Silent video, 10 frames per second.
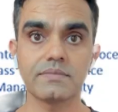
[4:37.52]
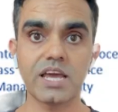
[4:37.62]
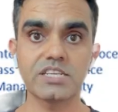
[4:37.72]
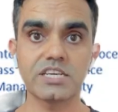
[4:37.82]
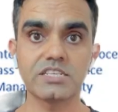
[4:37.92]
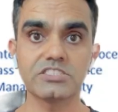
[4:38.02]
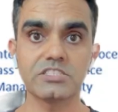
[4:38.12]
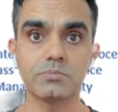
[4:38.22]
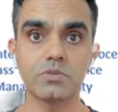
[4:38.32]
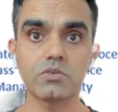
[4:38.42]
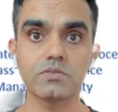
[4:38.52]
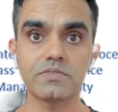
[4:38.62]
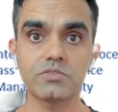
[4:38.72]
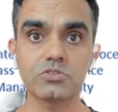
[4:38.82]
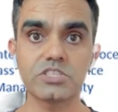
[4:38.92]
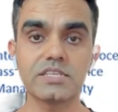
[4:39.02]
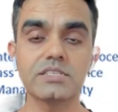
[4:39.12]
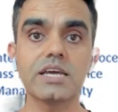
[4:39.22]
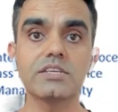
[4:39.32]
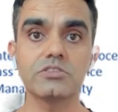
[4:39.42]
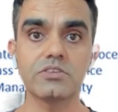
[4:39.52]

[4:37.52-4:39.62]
The idea is simple. You send text